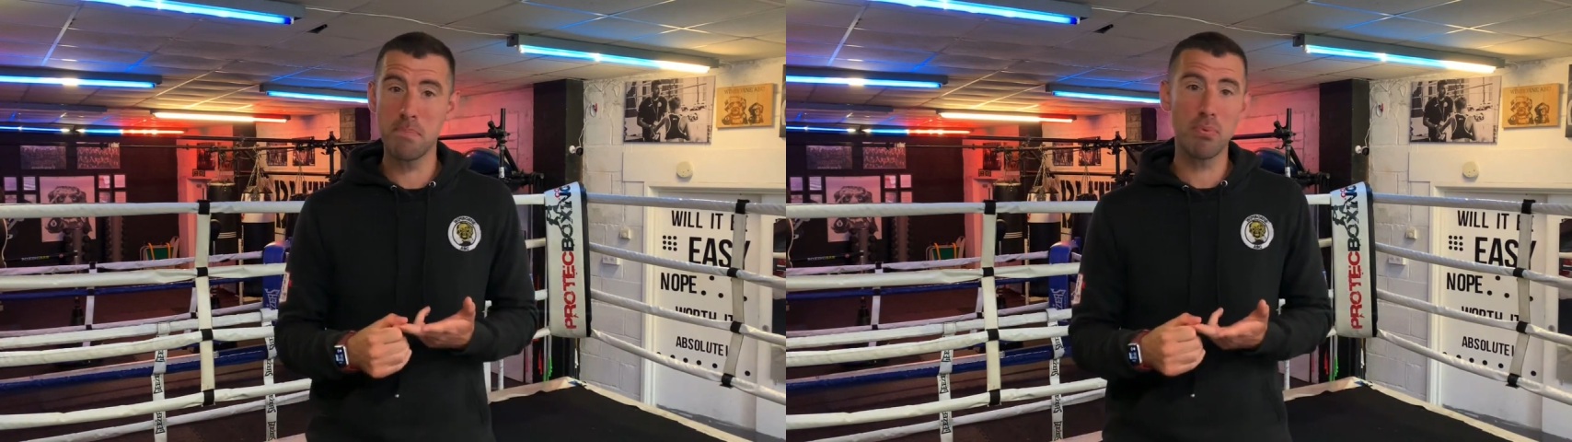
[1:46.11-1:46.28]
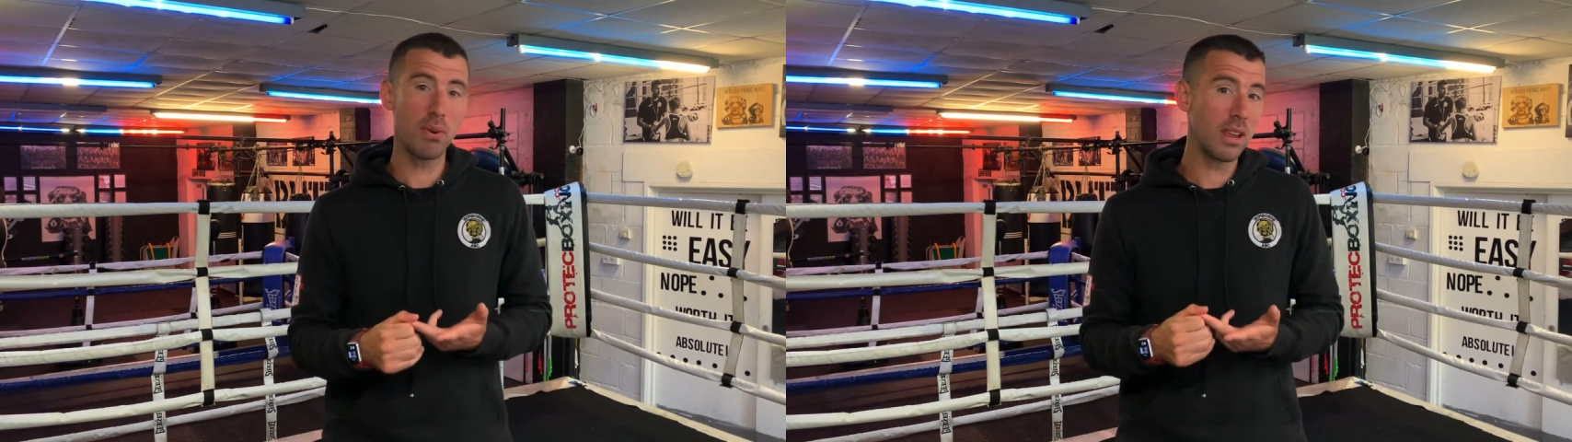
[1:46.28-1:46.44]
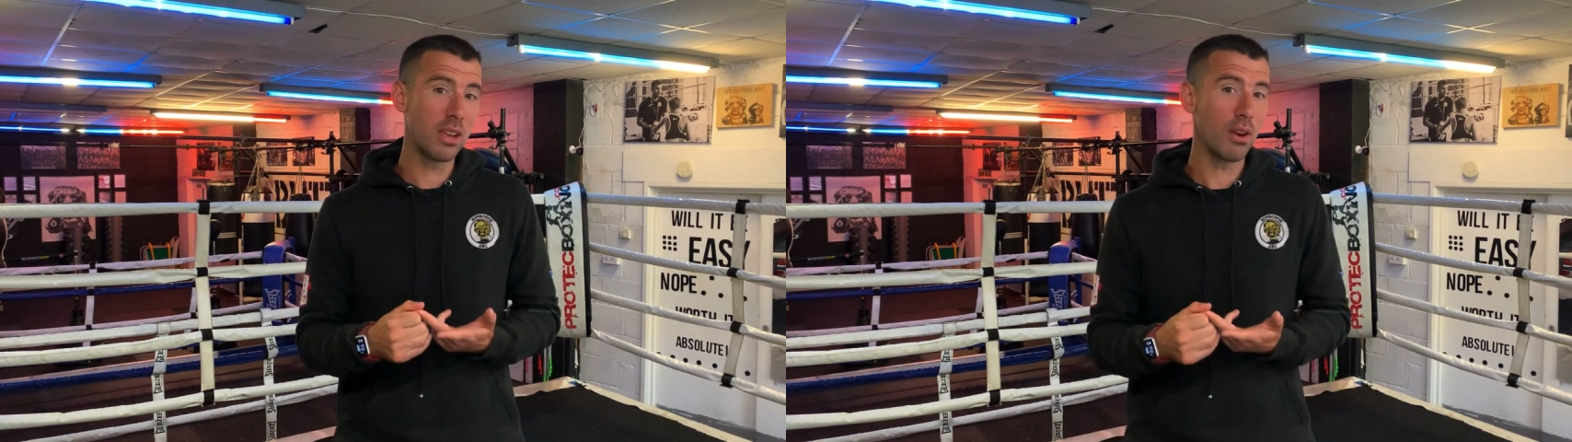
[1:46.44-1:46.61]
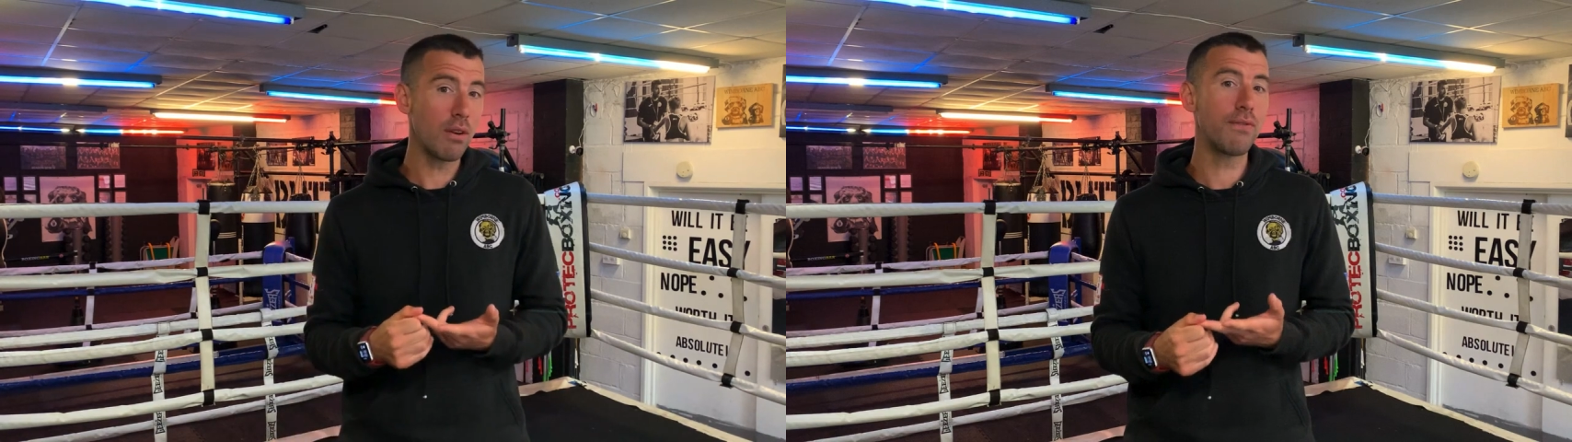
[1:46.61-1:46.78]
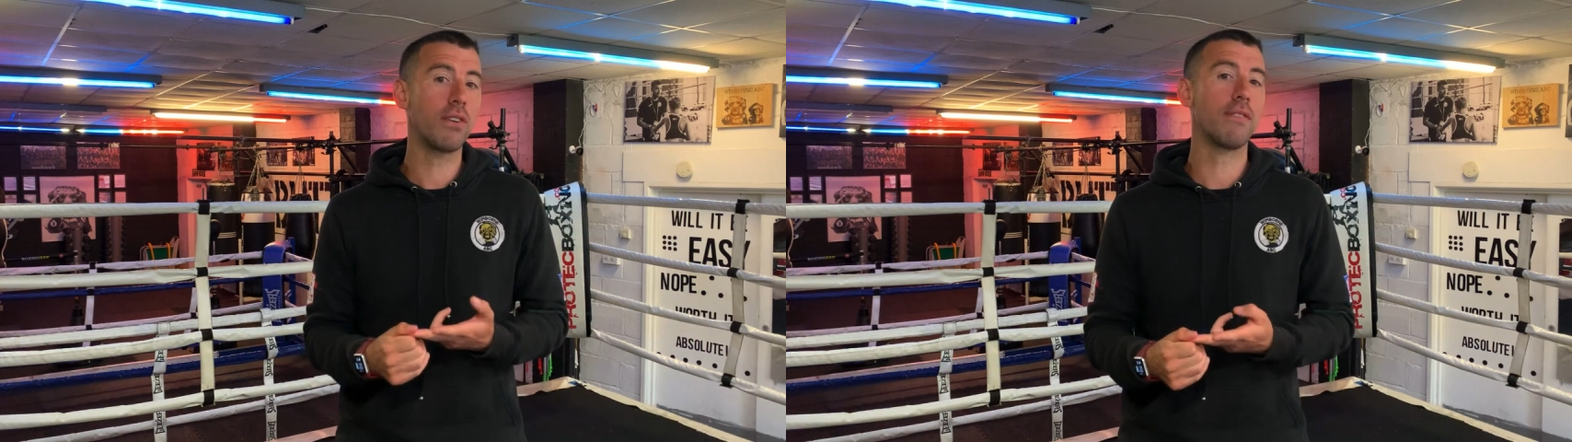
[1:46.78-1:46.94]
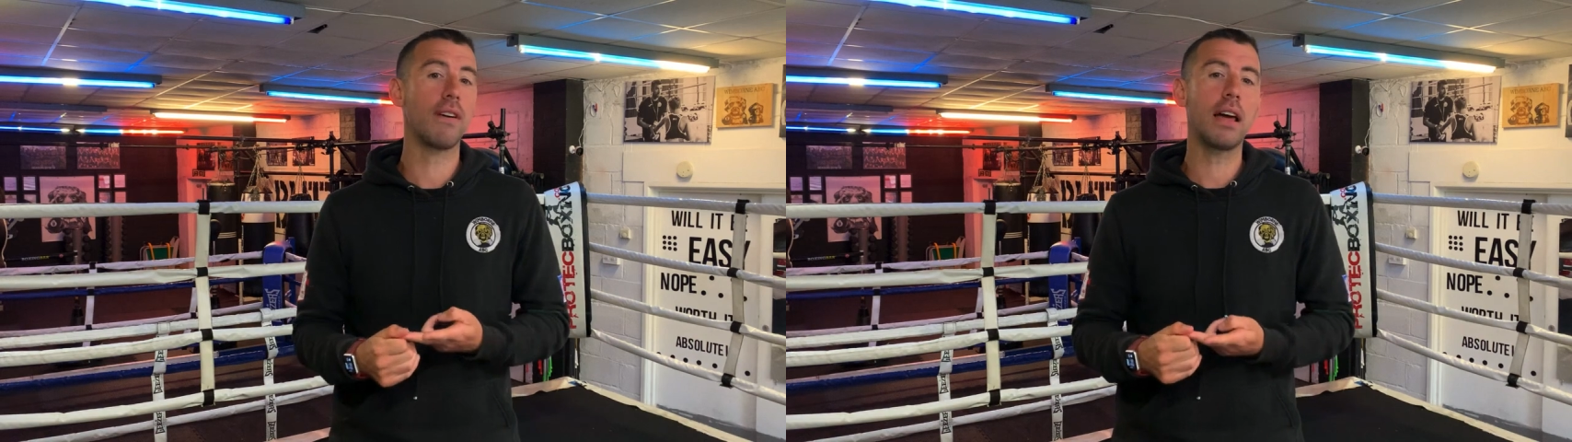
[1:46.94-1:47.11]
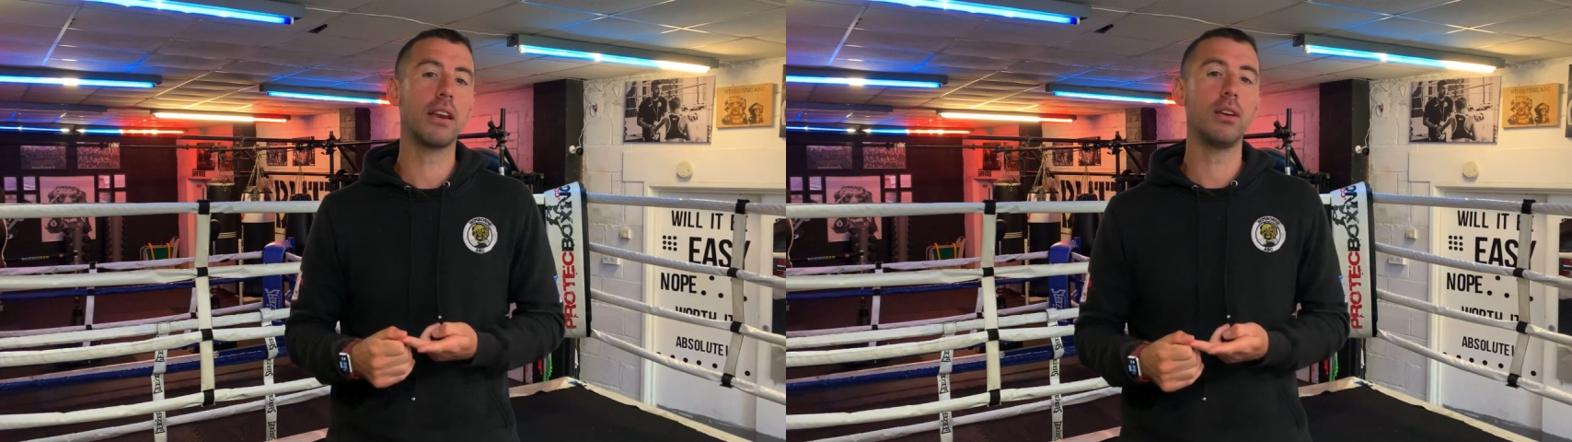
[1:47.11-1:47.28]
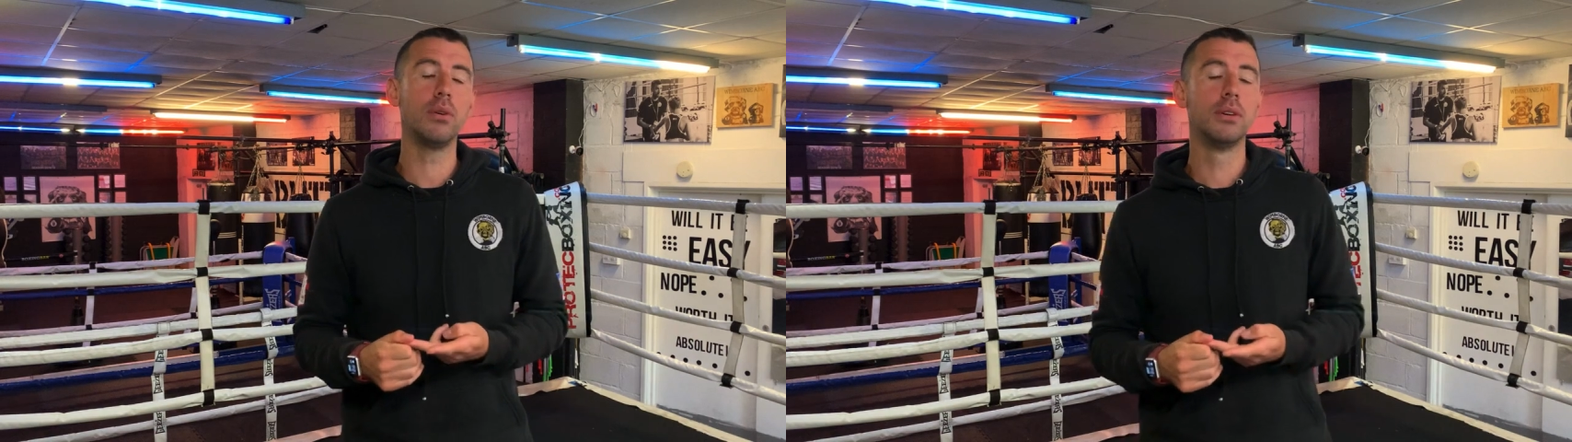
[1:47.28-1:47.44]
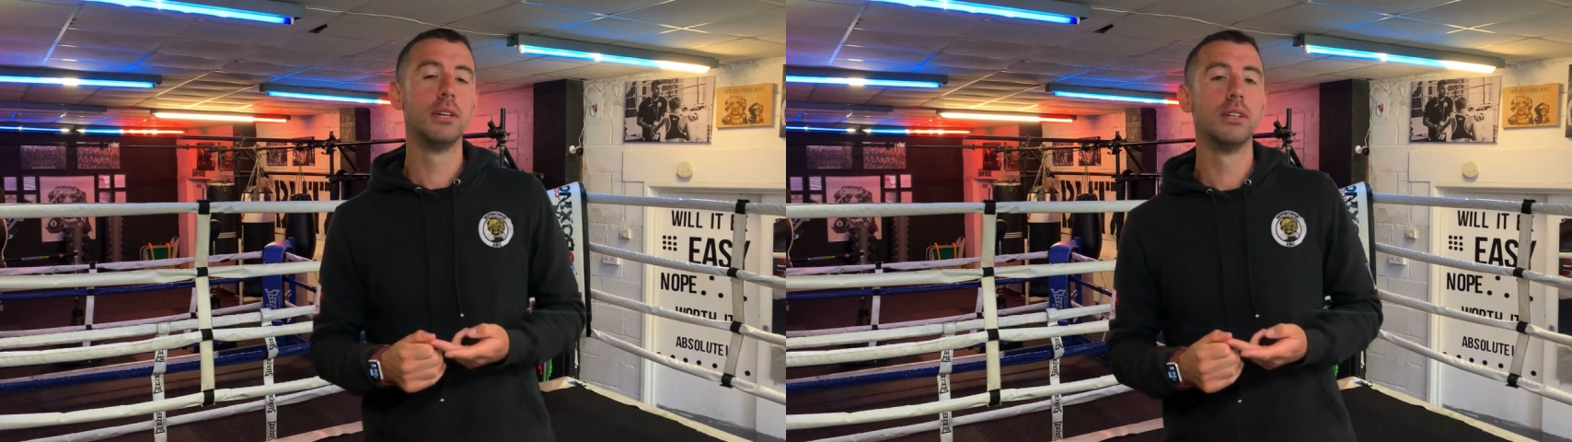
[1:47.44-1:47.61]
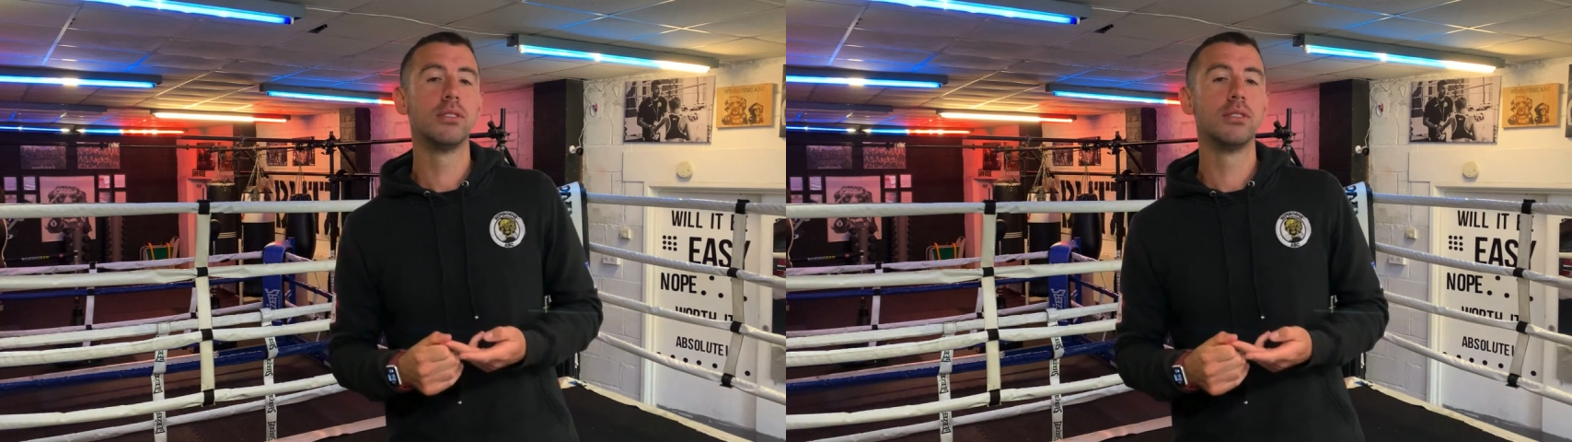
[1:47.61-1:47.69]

pretty good for the value.